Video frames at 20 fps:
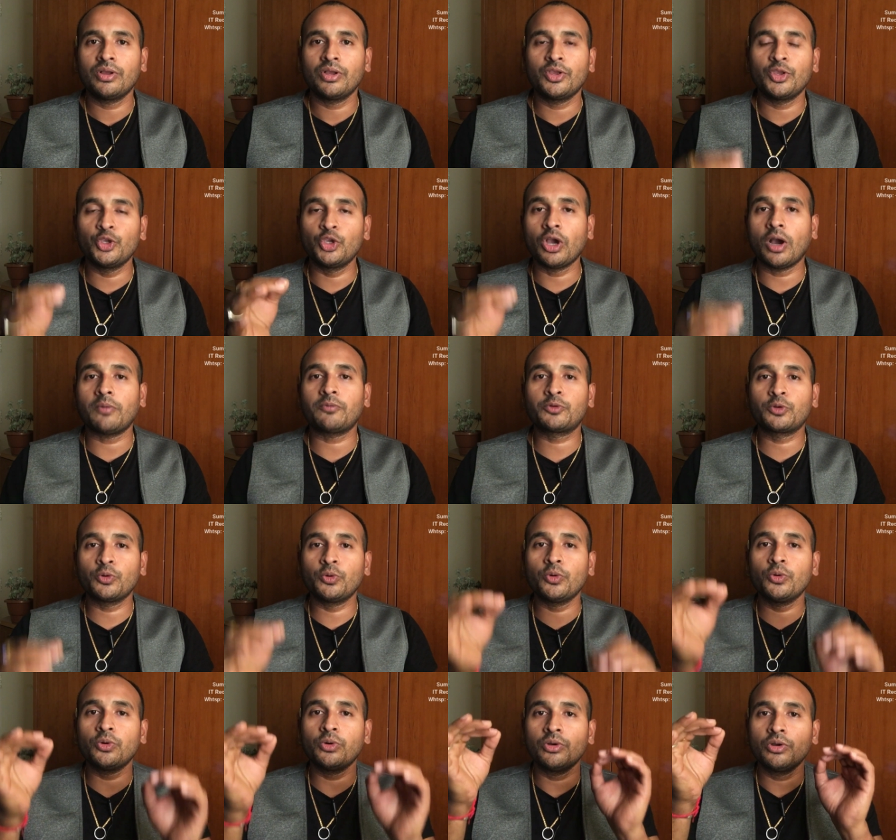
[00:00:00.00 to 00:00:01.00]
you have
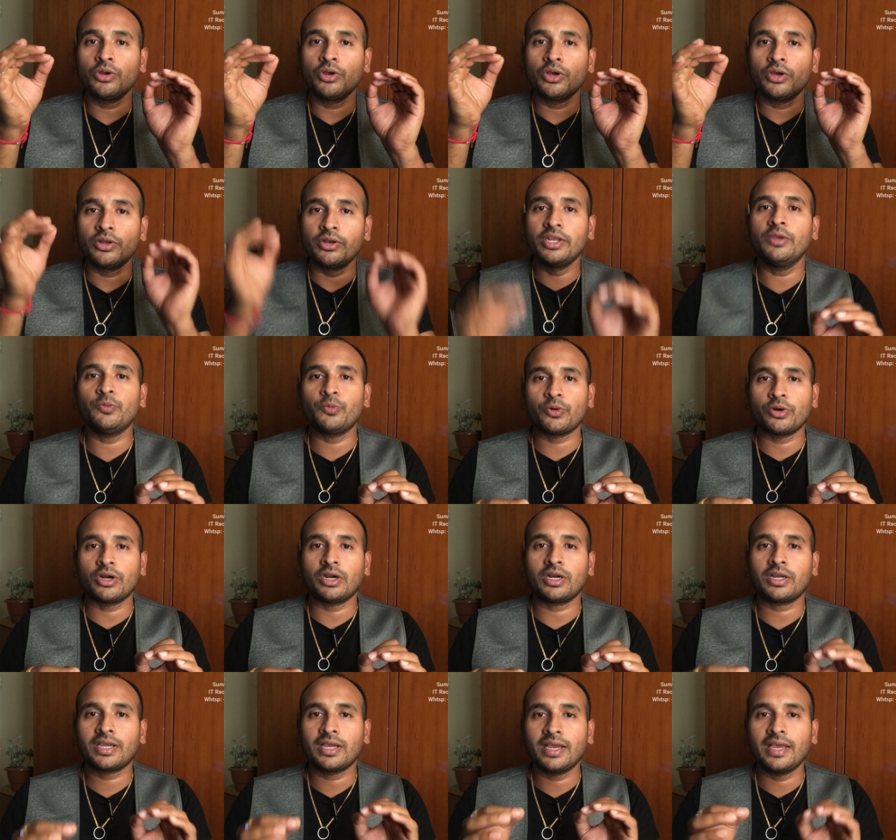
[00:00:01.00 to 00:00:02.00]
to
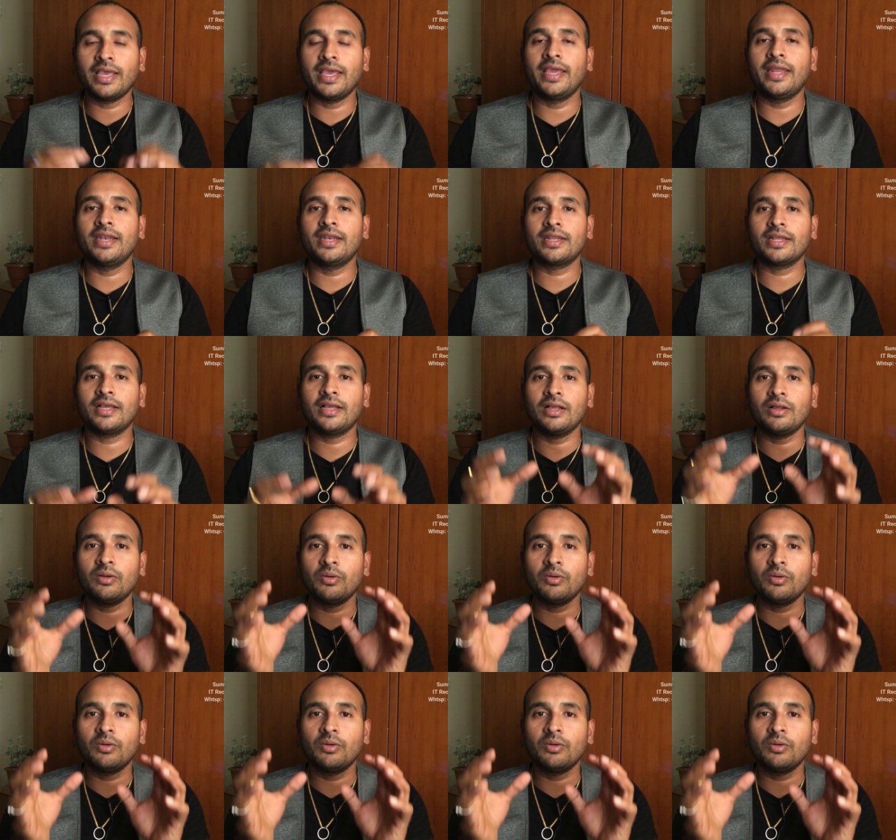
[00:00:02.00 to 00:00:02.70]
rework, and